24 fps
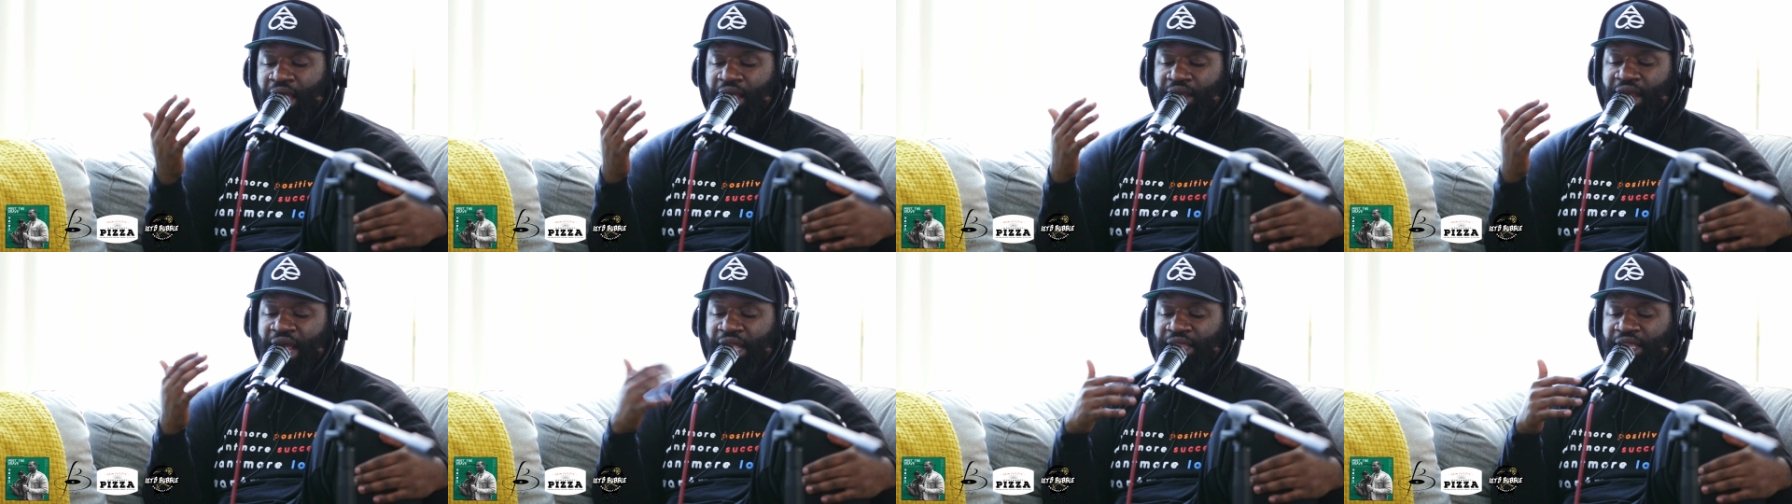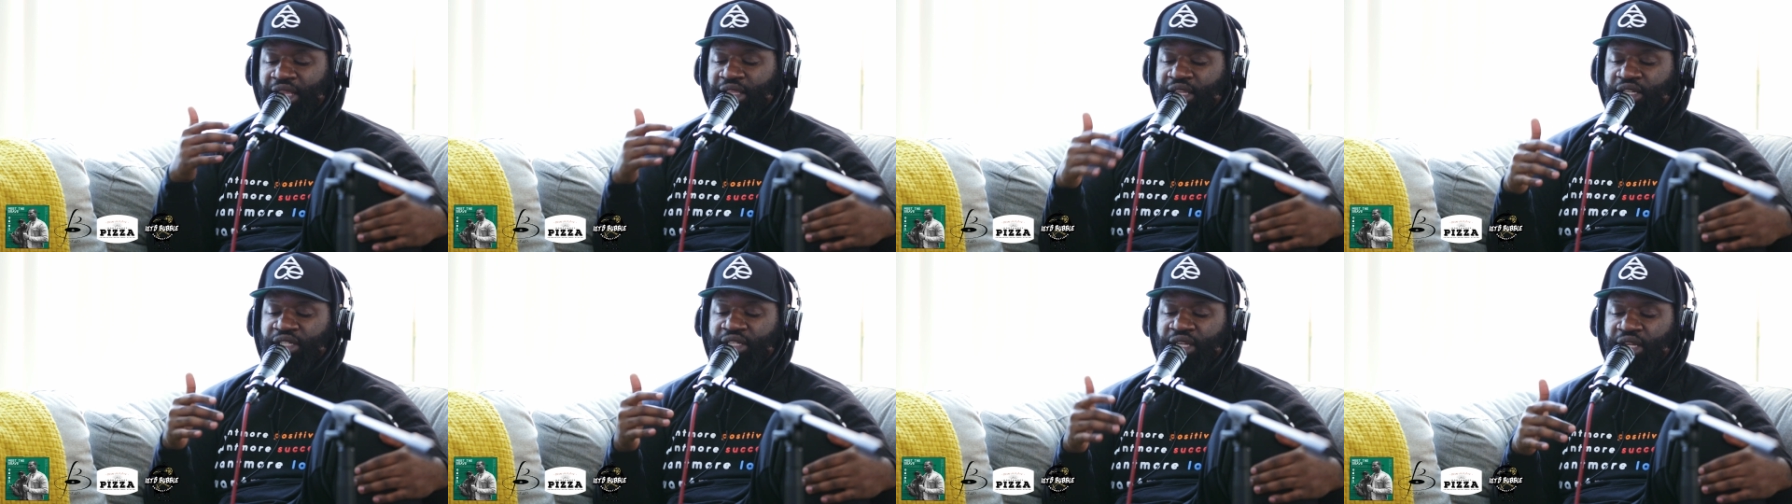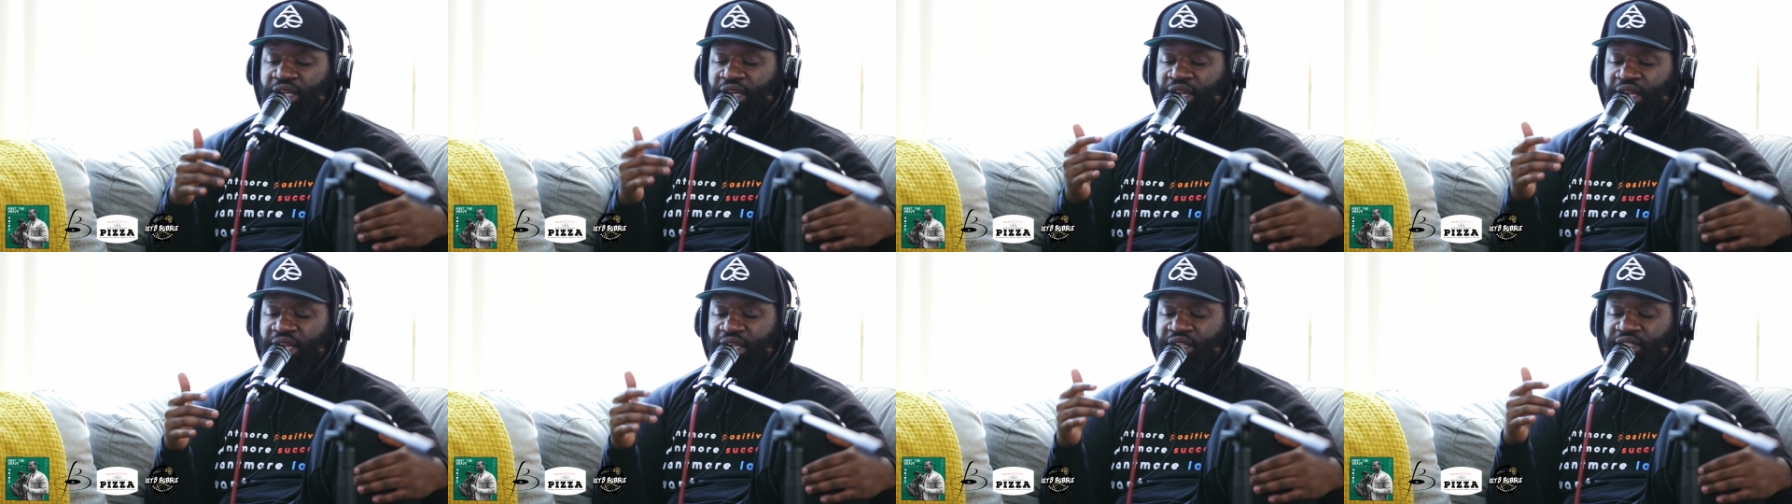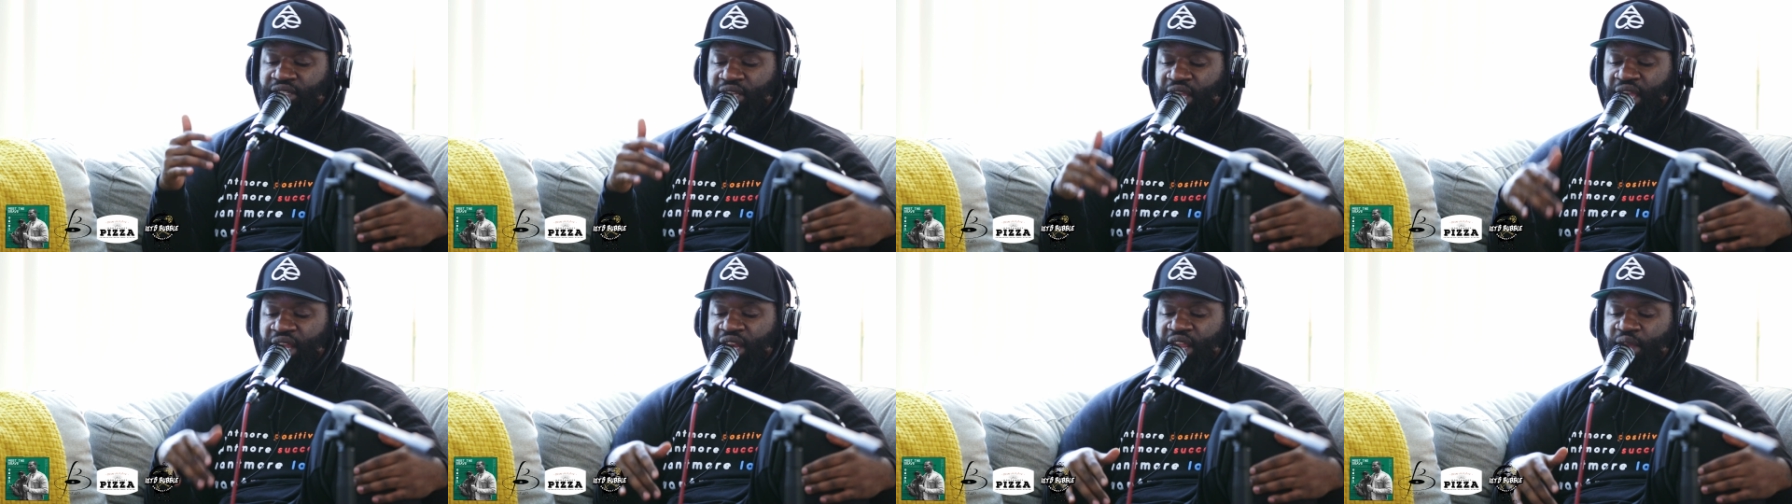Not that the shit
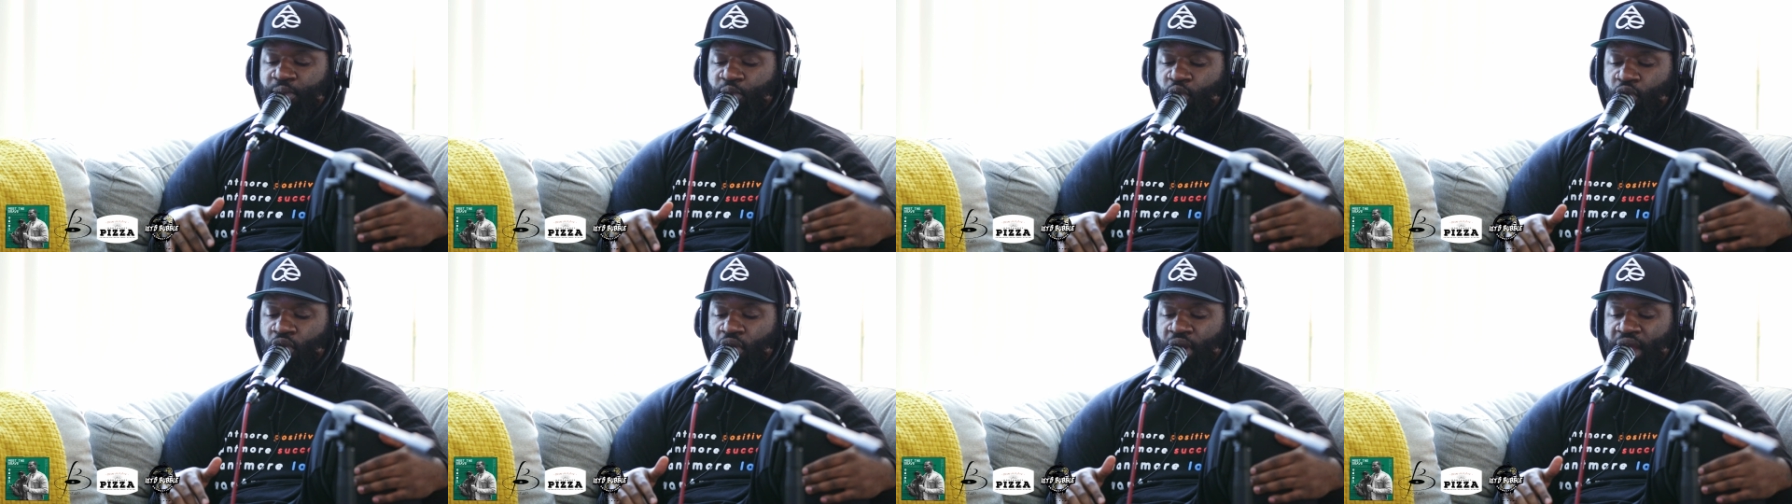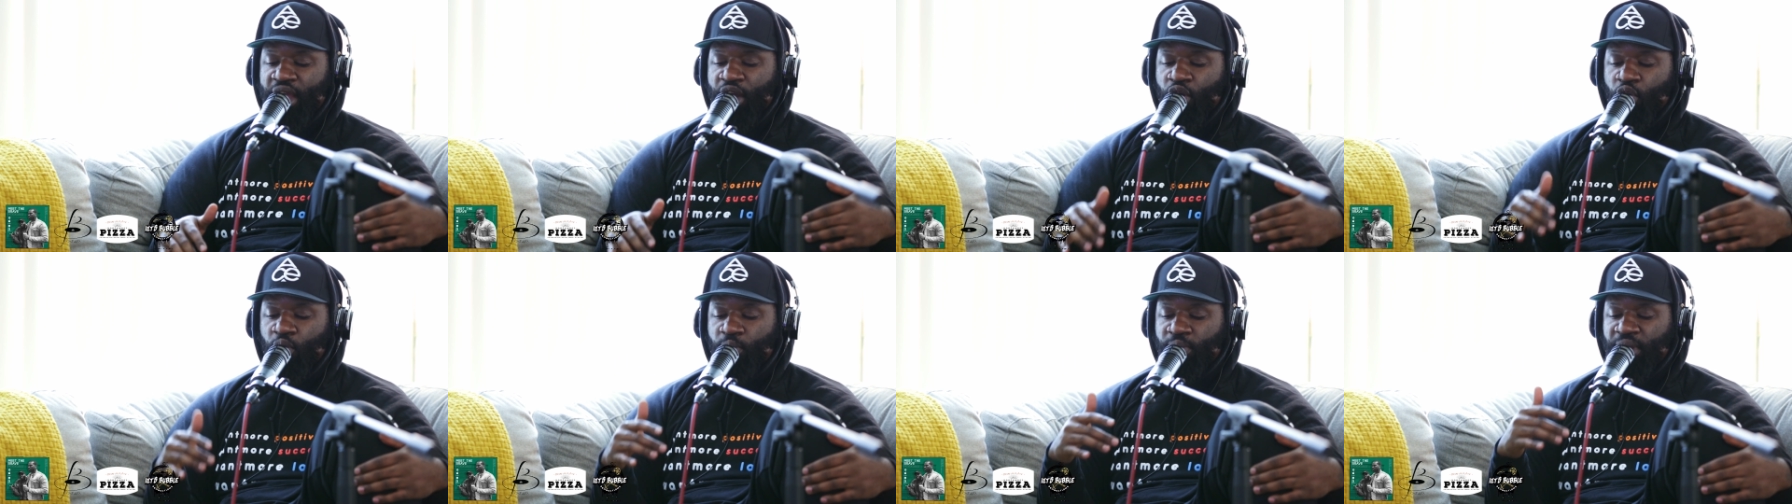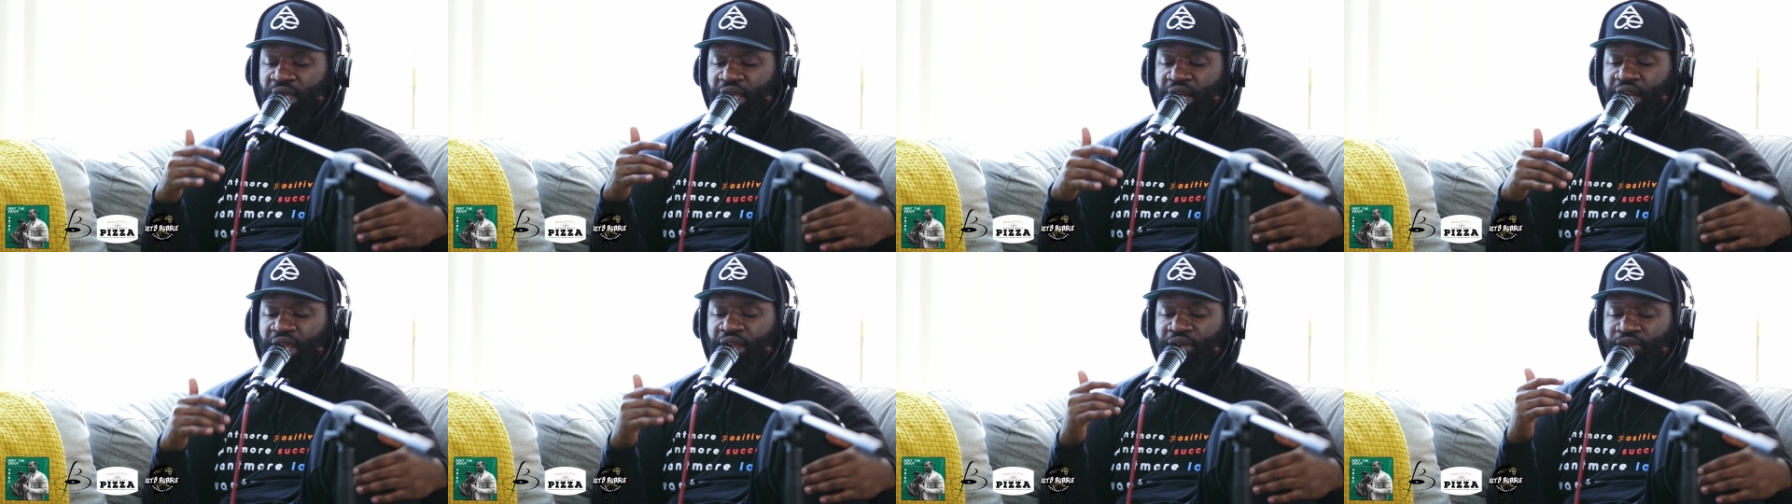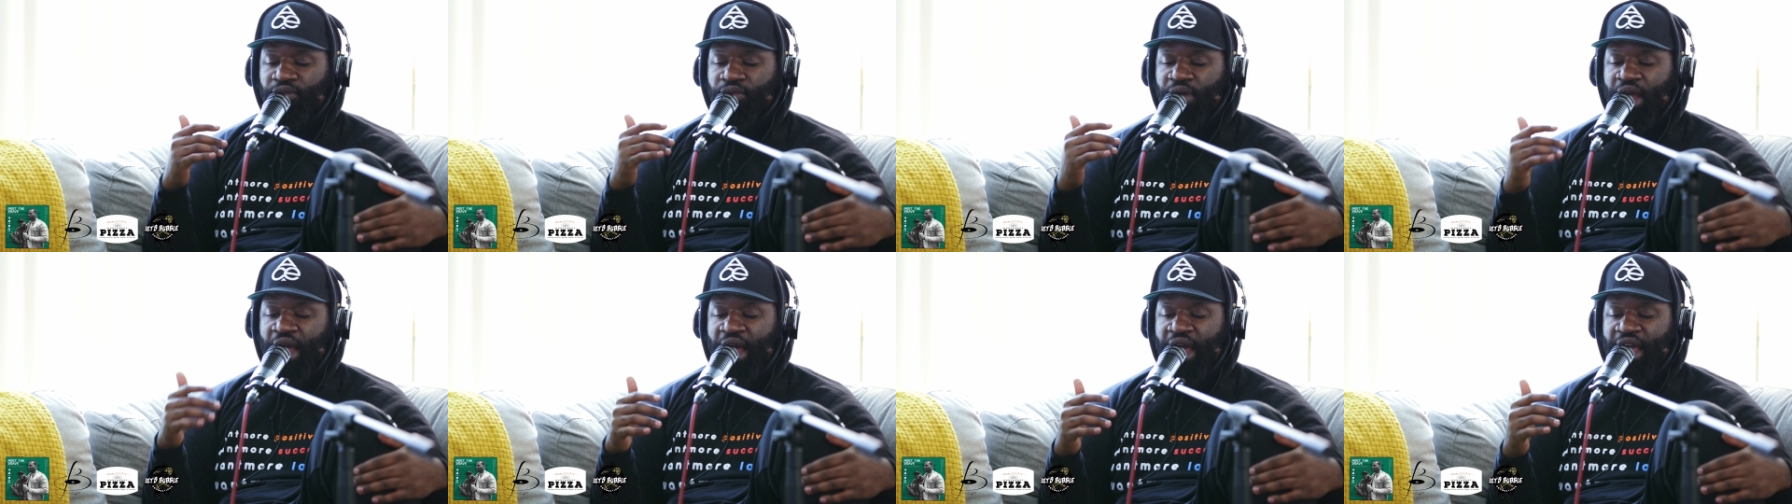needs any more help getting
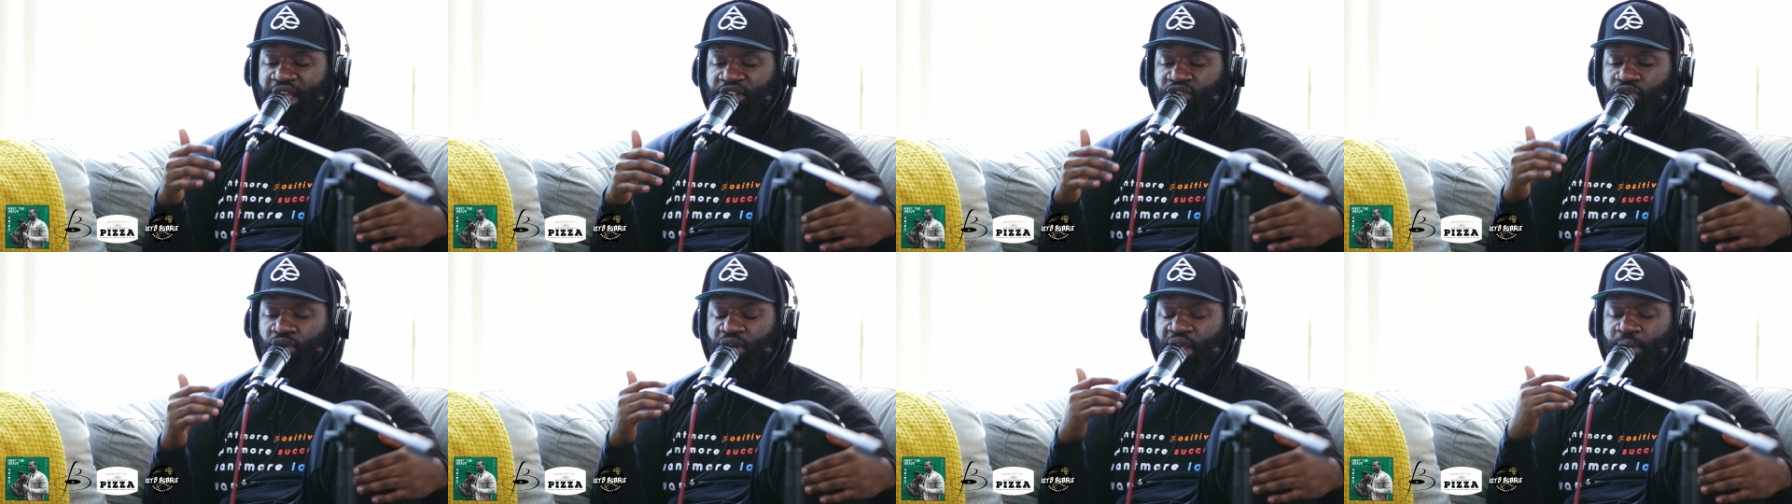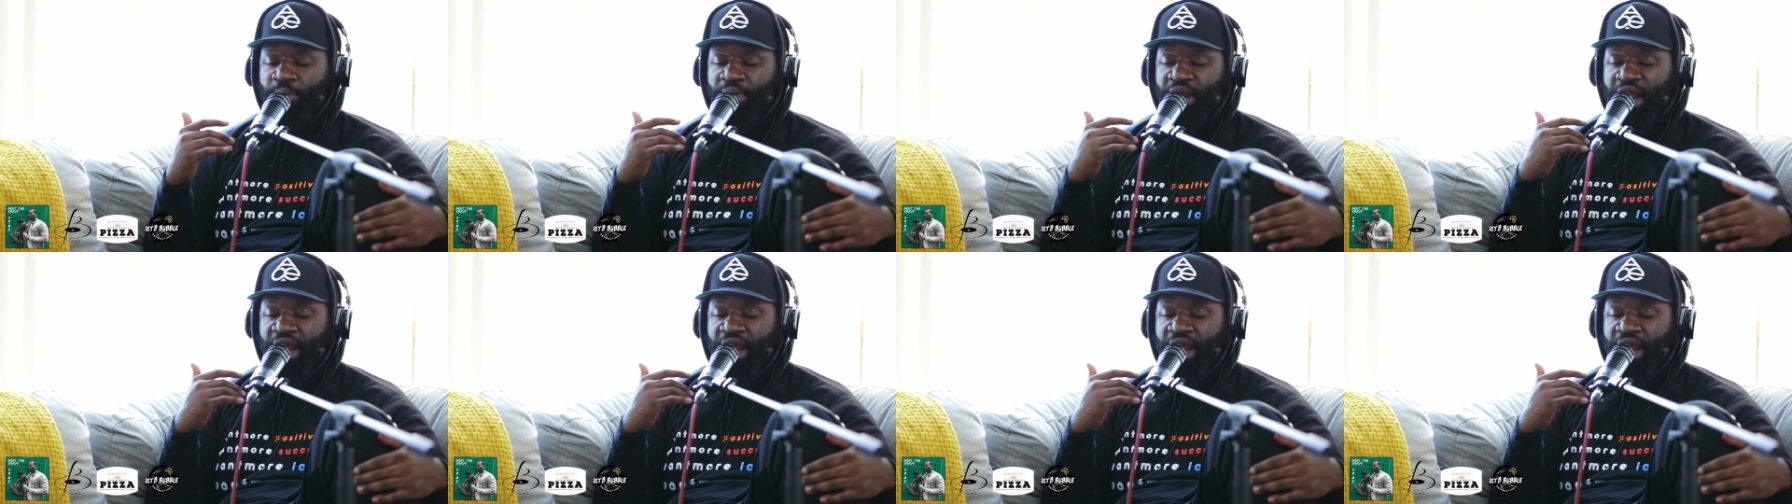eyes on it,